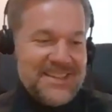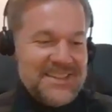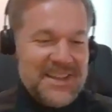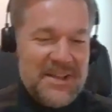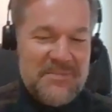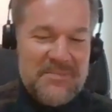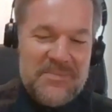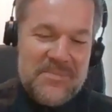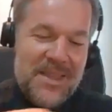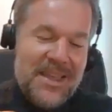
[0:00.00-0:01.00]
it's, I
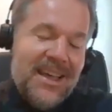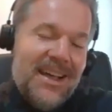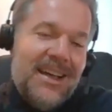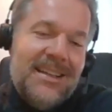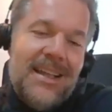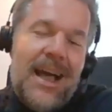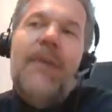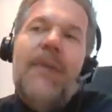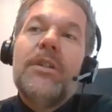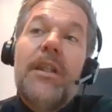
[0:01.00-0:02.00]

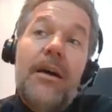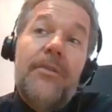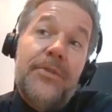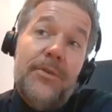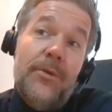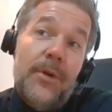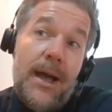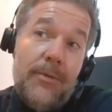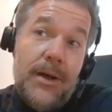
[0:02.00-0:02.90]
would love to,